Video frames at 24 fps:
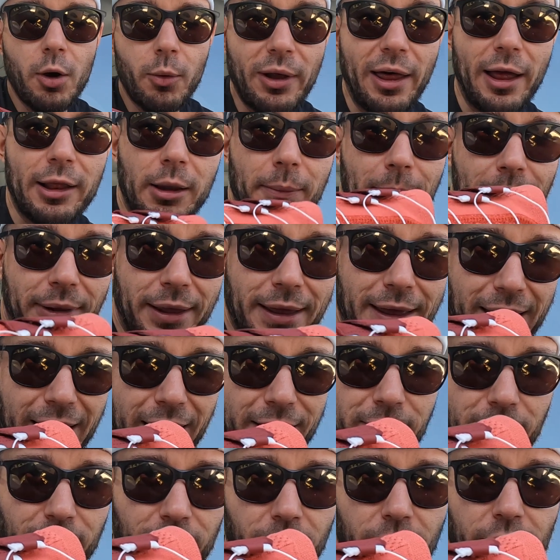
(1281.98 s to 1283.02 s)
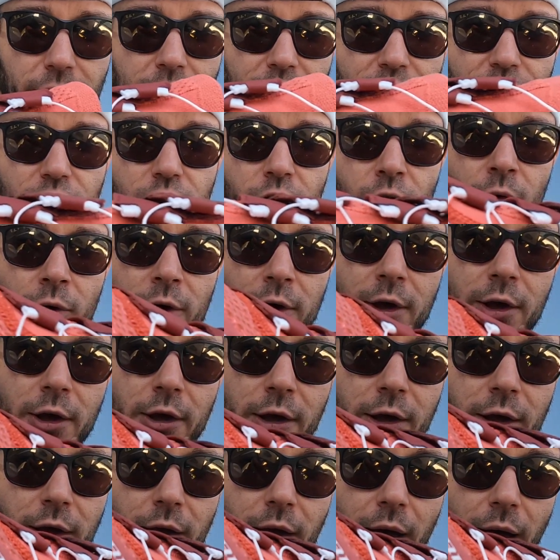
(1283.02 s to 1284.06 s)
without the plate, it's a really good shoe.
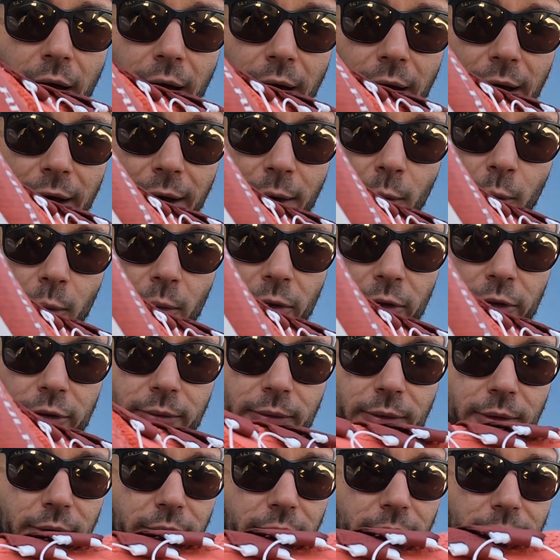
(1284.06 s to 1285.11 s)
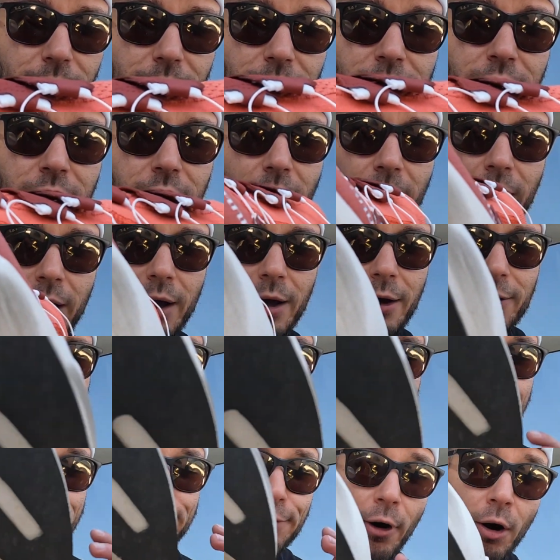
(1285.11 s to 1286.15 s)
The
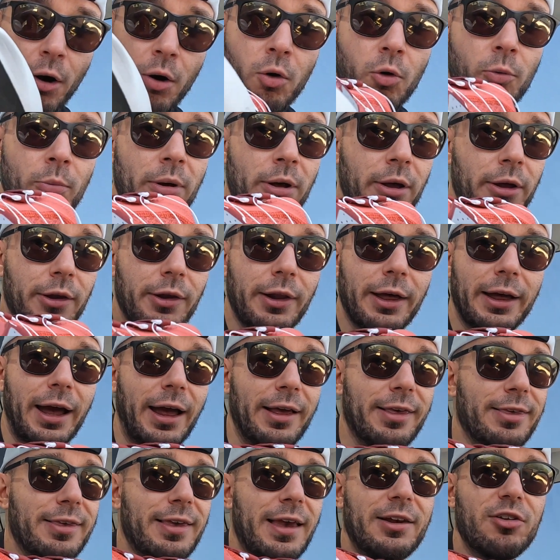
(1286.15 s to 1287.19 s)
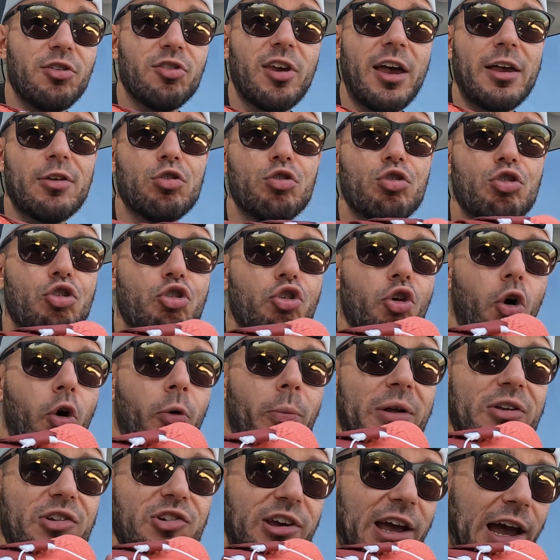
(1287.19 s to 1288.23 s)
foam, like I said, just has so much